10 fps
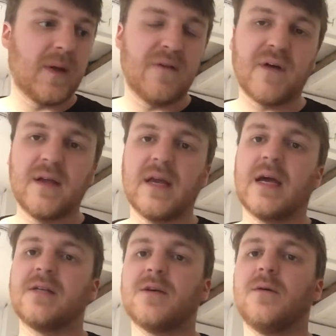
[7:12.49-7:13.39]
But if, yeah,
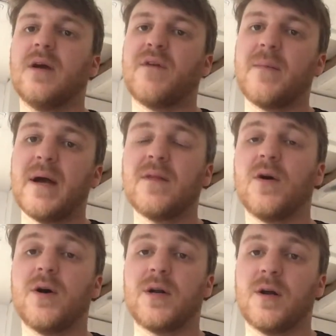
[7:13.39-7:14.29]
so if I buy the
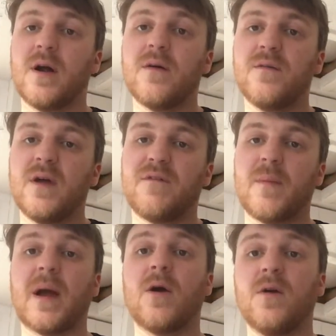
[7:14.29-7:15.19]
order, if I
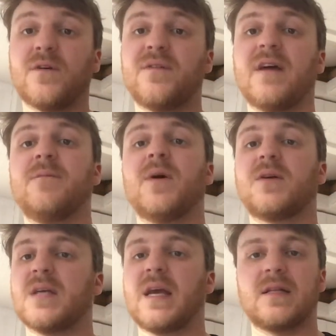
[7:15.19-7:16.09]
buy over 5
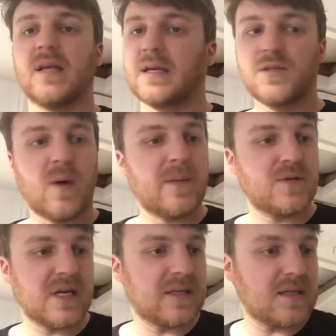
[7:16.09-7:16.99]
books, I get like
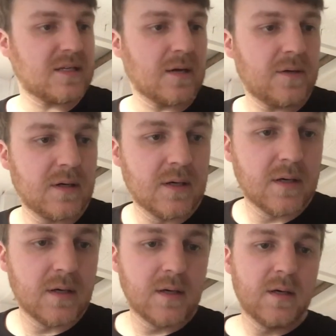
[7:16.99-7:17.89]
20% discount.
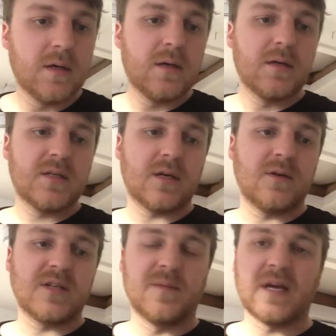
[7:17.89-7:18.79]
So
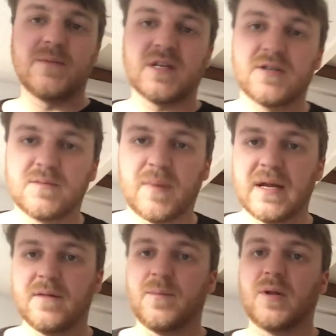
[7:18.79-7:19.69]
sometimes I just
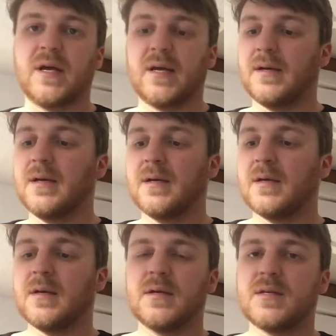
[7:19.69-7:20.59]
bite the bullet and
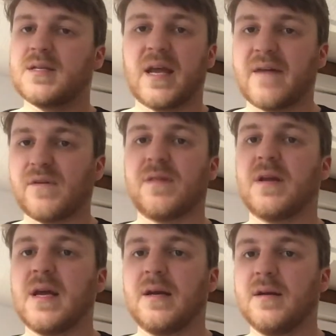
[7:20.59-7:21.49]
stick
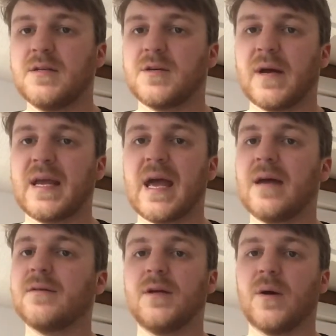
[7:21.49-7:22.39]
everything in, so I
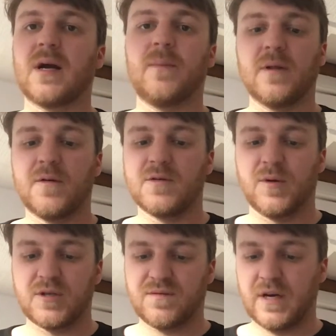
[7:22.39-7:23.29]
get, you know, a couple of those
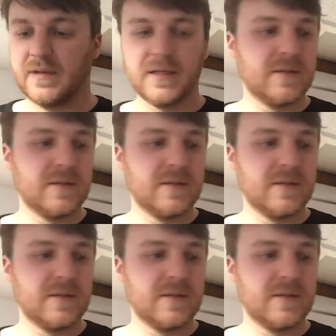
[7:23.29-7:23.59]
books free.